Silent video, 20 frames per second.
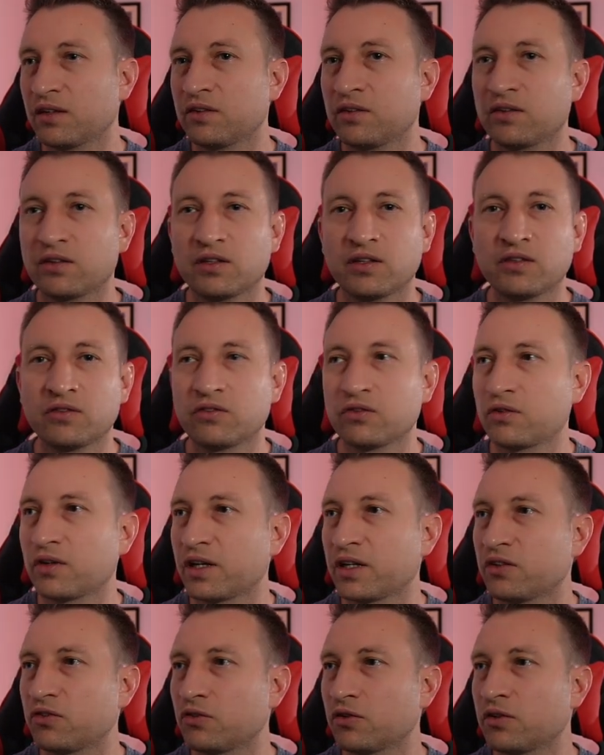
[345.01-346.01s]
under
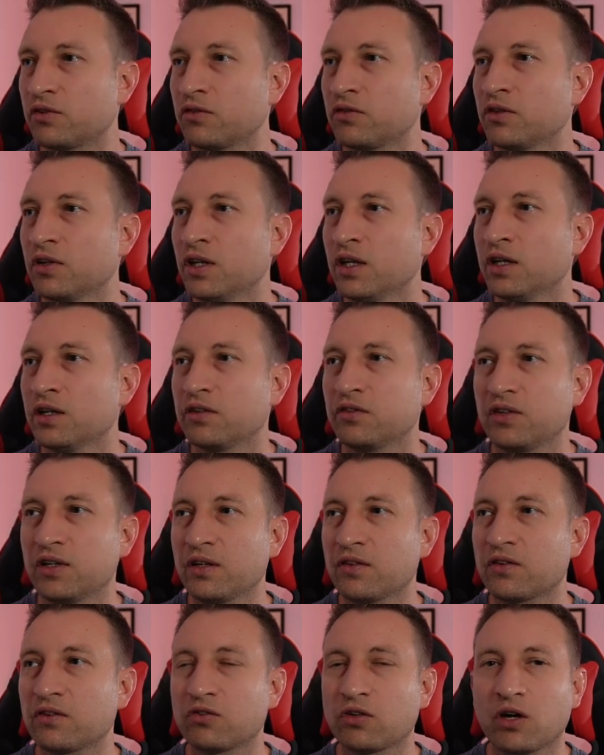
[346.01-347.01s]
integrations, see
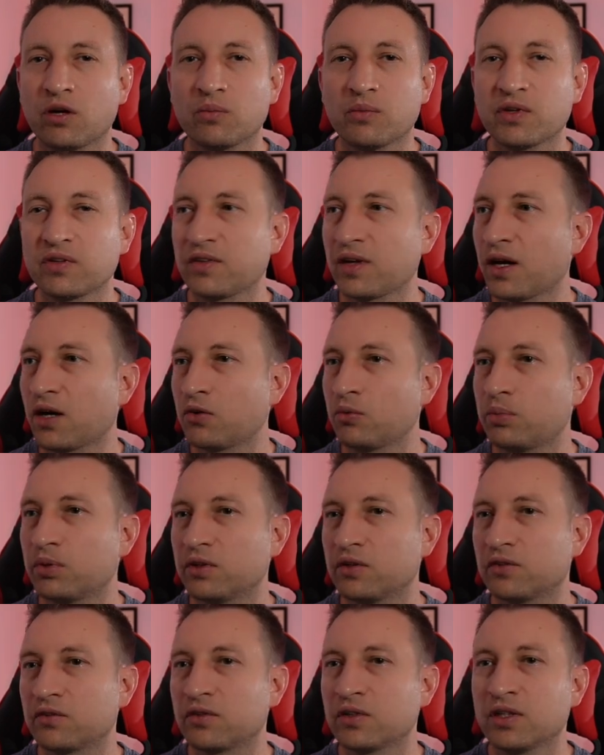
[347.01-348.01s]
at the top there's
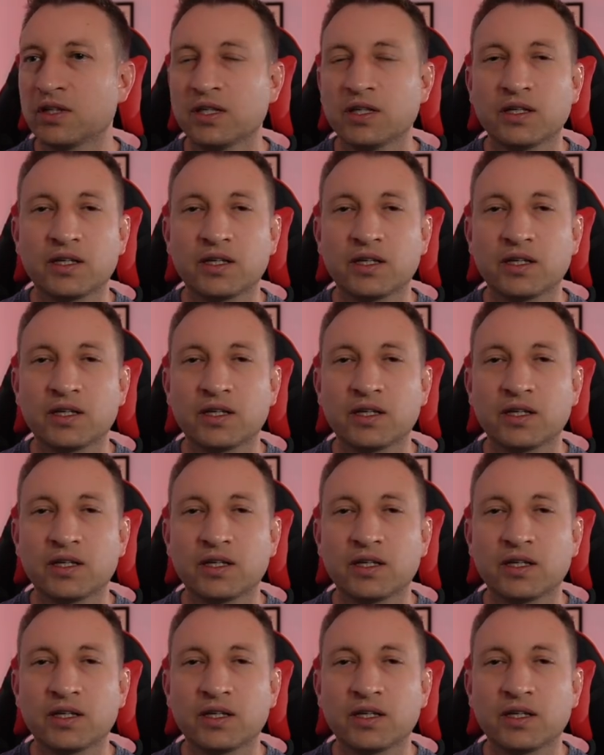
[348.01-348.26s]
helpers.